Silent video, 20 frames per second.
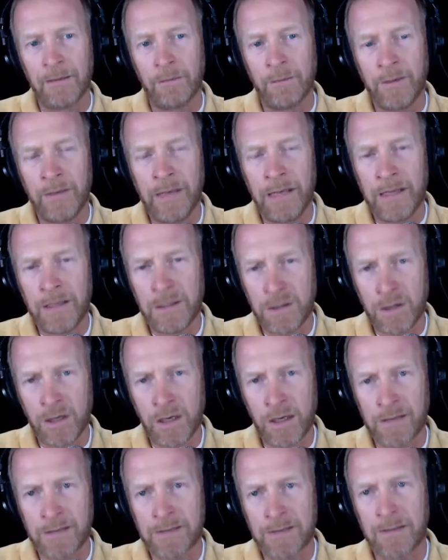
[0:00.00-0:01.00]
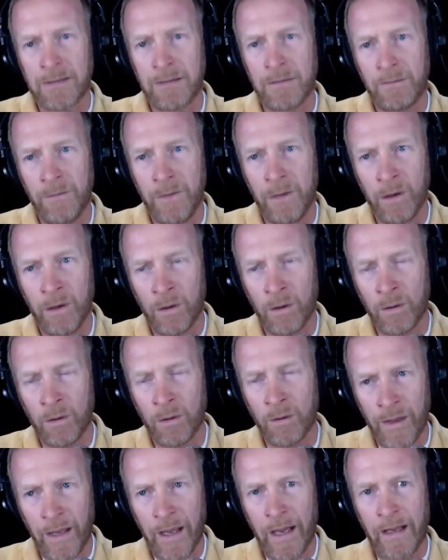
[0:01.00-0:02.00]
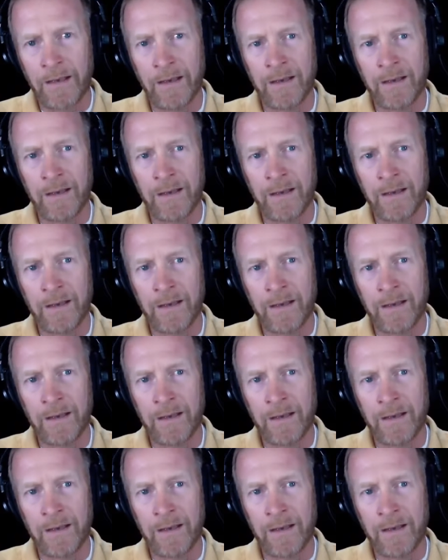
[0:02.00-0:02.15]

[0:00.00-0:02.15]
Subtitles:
but not just, that.